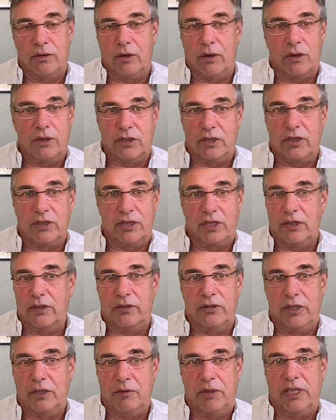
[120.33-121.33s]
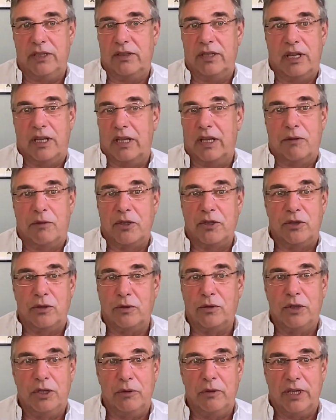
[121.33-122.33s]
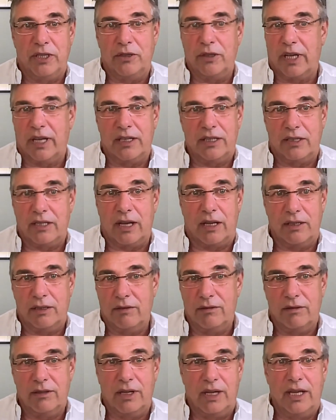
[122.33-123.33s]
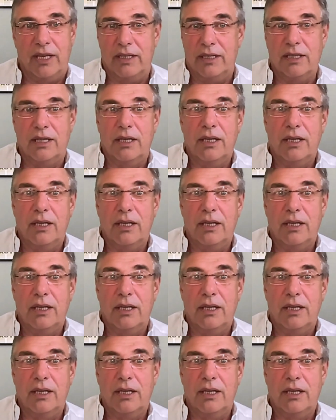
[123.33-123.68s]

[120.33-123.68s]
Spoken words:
launch this in 3 weeks, that was the only way to get it done, right?